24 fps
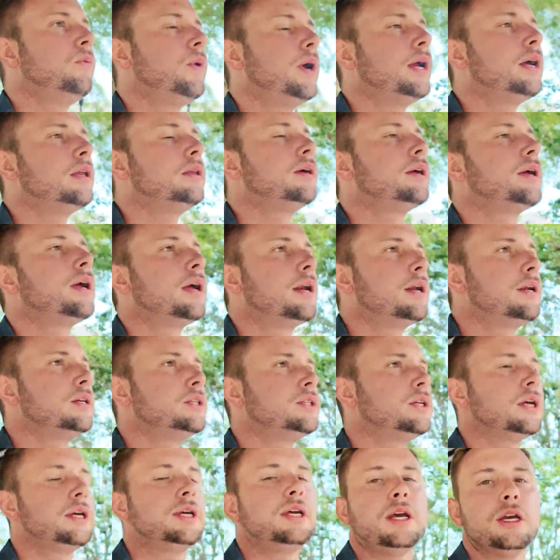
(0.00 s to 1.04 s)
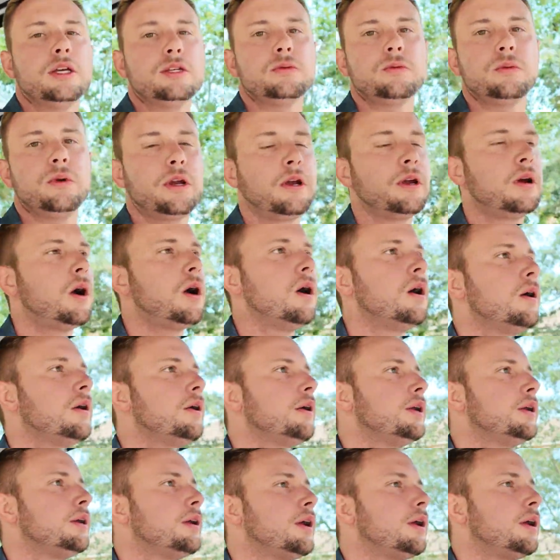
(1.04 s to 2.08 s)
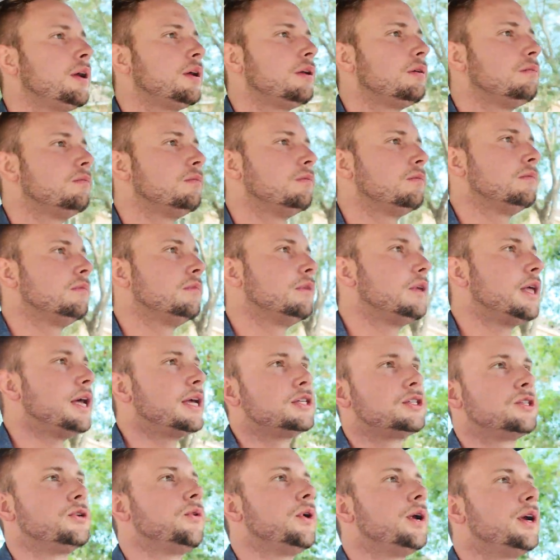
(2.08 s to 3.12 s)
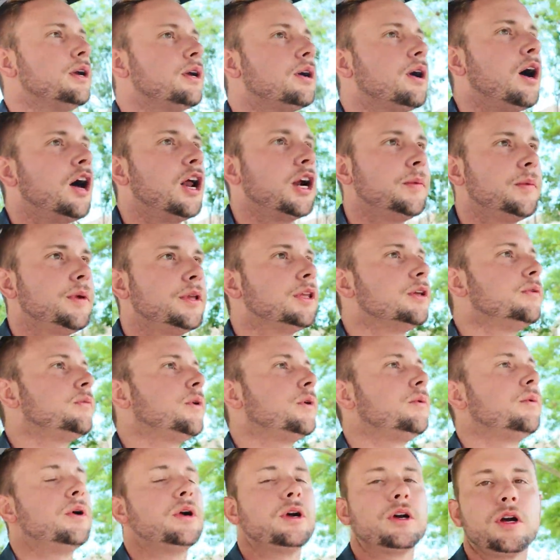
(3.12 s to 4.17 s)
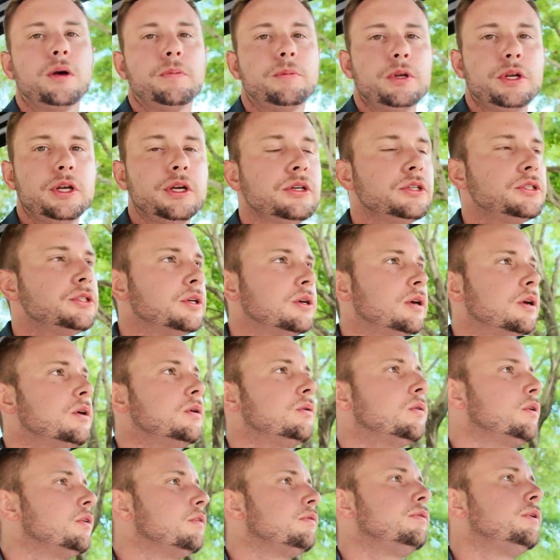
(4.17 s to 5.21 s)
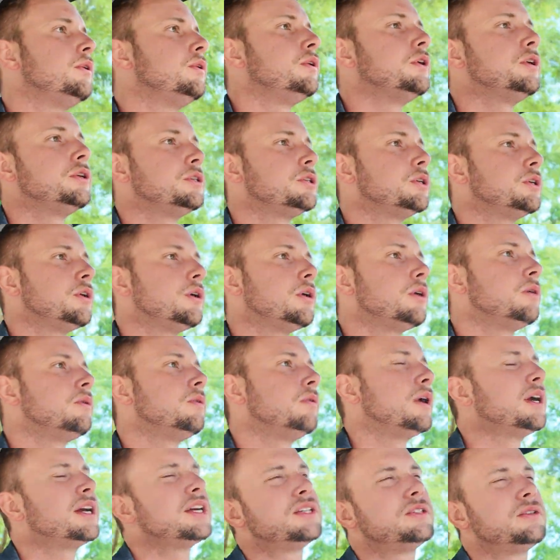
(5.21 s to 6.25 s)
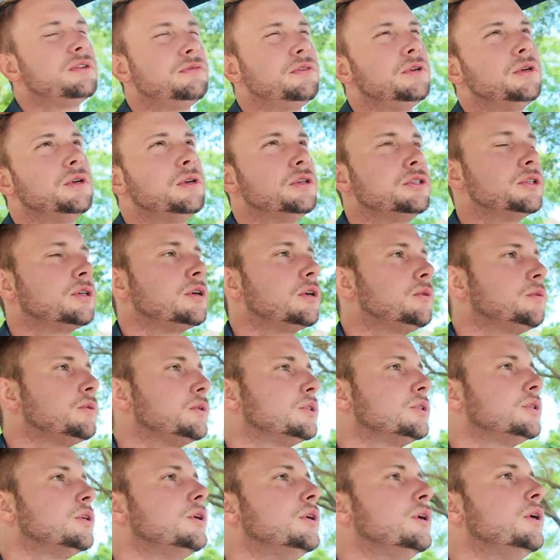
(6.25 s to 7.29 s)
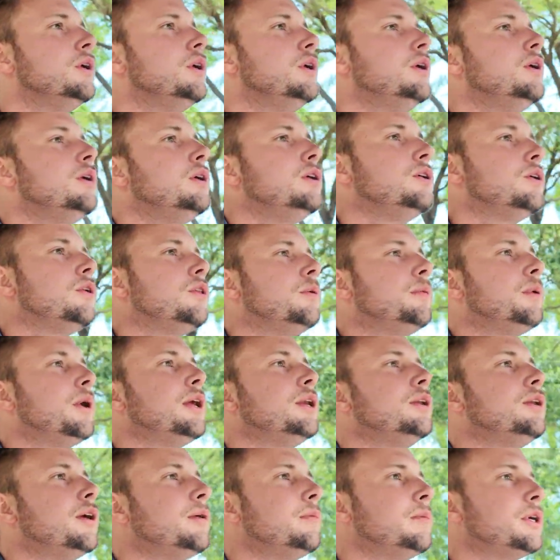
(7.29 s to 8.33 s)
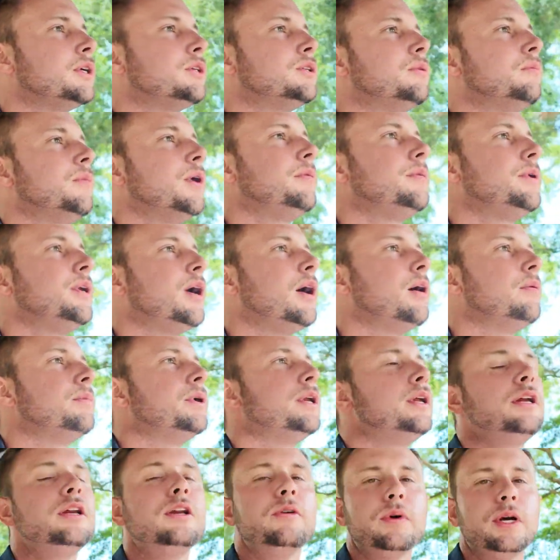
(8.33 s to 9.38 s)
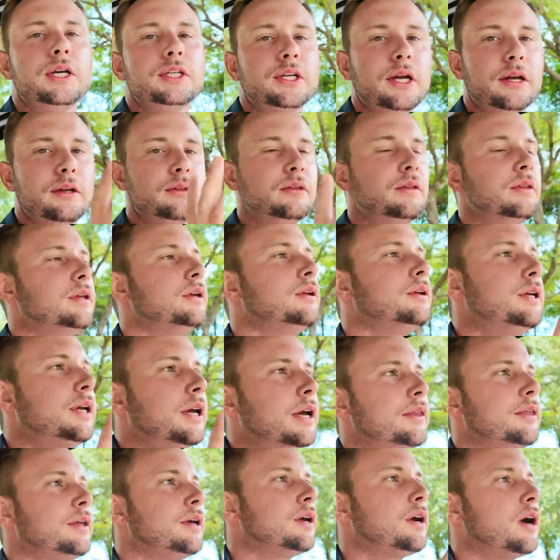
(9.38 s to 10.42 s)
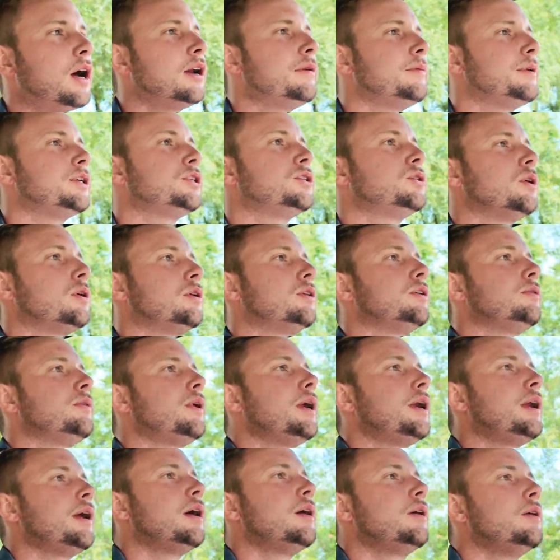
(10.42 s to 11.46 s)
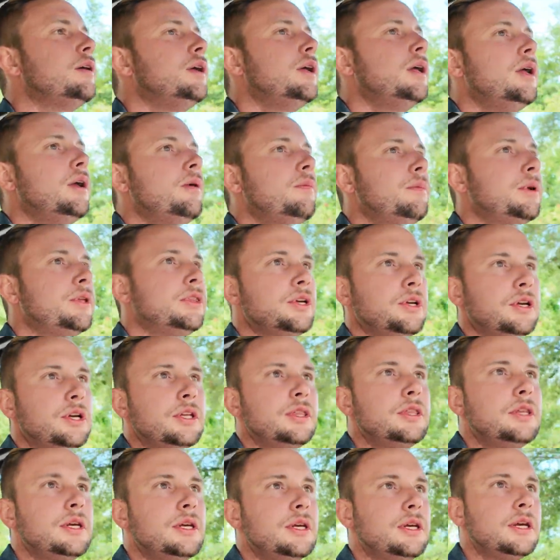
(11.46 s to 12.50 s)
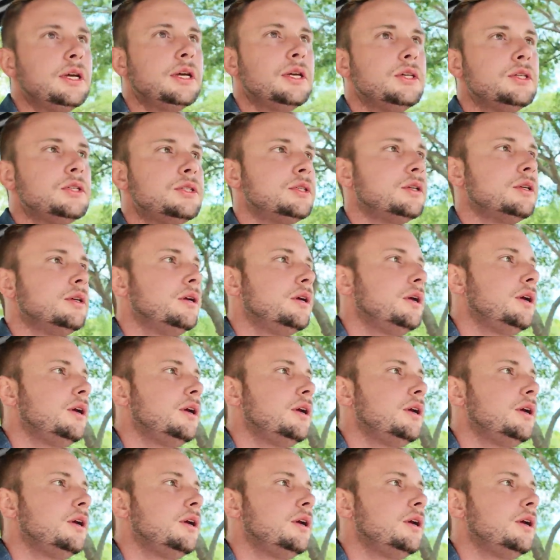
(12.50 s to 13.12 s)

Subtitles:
way I look at it is like, yes, we are in a less great economy than we were a couple years ago or a few years ago. I guess a few years ago was, the pandemic, so maybe not. But anyways, the economy is struggling right now. But the good thing is